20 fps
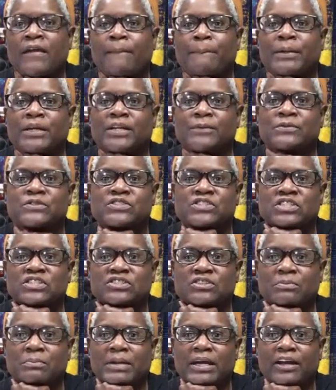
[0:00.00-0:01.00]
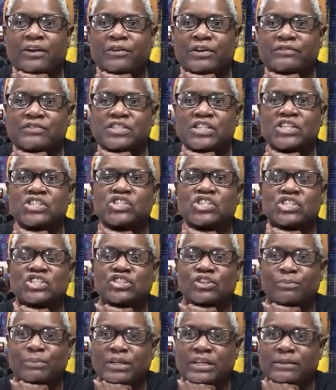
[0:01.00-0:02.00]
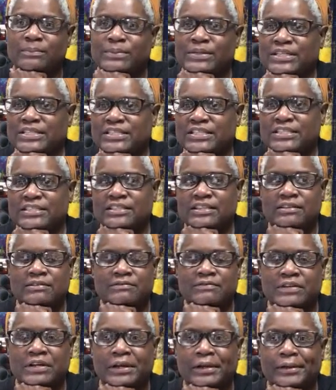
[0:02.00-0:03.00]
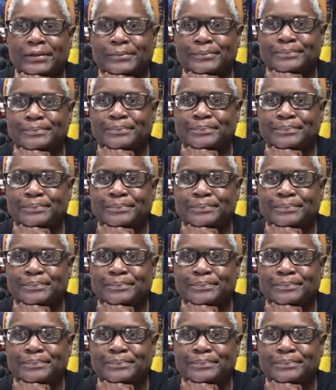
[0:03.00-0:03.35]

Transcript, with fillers: But it was just a matter of touching so many pieces of uh,